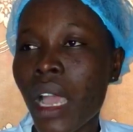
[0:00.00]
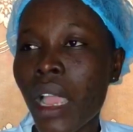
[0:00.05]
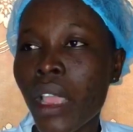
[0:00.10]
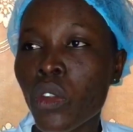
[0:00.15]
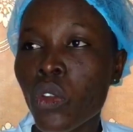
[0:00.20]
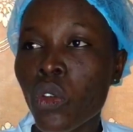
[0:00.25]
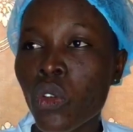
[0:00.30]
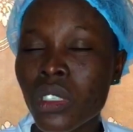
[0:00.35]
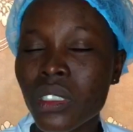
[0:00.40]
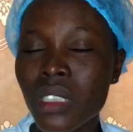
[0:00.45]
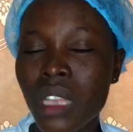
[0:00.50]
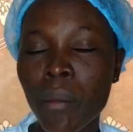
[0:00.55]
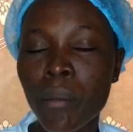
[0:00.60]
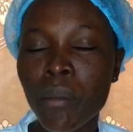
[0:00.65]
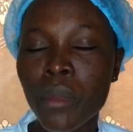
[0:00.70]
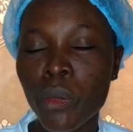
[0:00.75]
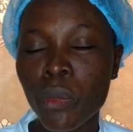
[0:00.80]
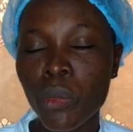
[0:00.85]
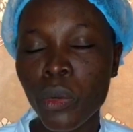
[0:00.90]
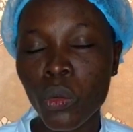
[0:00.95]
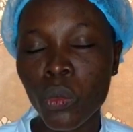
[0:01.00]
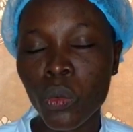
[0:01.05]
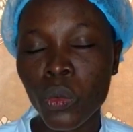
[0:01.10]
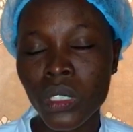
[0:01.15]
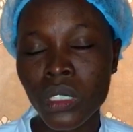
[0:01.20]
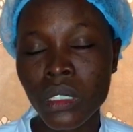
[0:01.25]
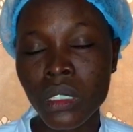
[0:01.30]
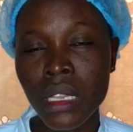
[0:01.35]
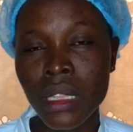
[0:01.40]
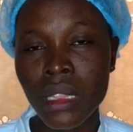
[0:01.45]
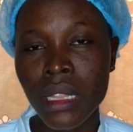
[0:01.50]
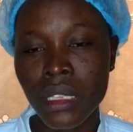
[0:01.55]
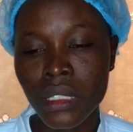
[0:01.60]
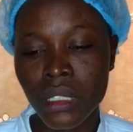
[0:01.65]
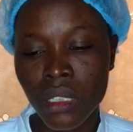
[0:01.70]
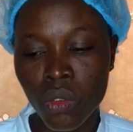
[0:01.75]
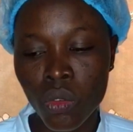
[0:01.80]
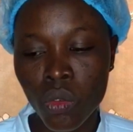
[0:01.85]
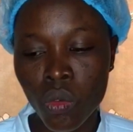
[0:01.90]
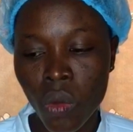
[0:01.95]
I know some people will say that
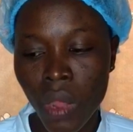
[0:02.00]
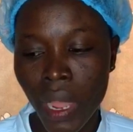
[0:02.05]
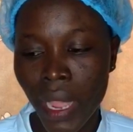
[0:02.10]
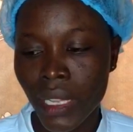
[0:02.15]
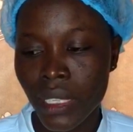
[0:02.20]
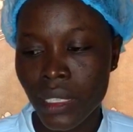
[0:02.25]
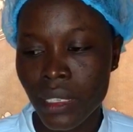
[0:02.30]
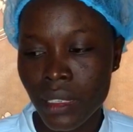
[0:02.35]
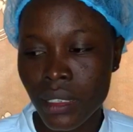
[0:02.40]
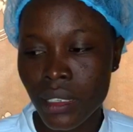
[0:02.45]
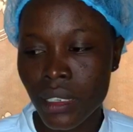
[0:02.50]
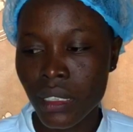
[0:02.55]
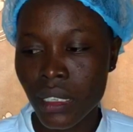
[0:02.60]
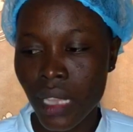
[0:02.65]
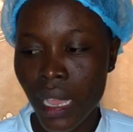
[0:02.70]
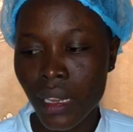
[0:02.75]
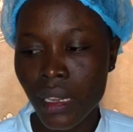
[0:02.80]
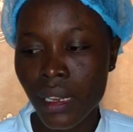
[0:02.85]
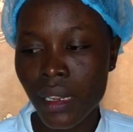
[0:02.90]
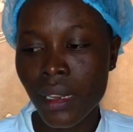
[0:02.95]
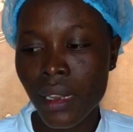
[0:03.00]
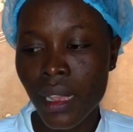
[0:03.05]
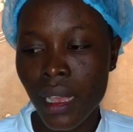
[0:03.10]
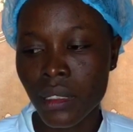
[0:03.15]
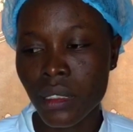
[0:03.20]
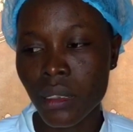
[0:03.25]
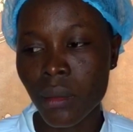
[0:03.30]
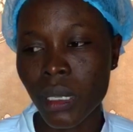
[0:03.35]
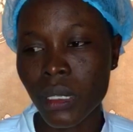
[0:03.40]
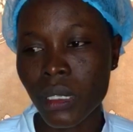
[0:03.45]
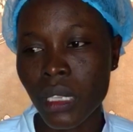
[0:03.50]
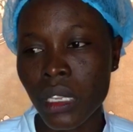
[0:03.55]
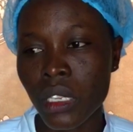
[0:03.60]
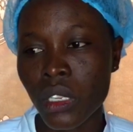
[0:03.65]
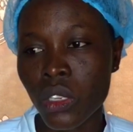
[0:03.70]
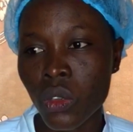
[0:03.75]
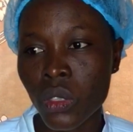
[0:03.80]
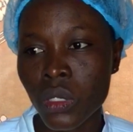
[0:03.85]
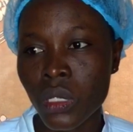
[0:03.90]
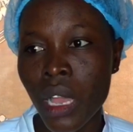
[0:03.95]
no, I did this, I did that, but I
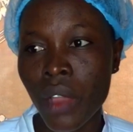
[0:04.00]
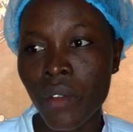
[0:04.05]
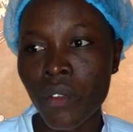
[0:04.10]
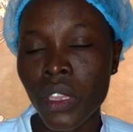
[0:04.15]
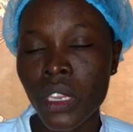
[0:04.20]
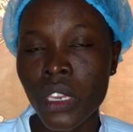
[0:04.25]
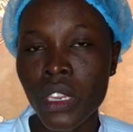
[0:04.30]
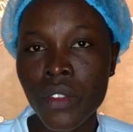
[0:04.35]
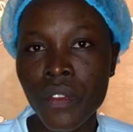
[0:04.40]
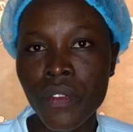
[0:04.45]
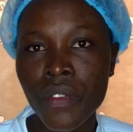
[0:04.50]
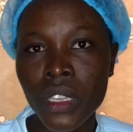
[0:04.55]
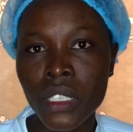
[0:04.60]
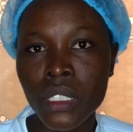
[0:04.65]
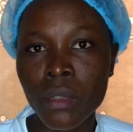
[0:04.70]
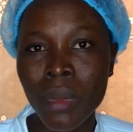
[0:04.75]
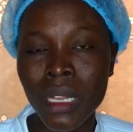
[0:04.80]
did not have any effect.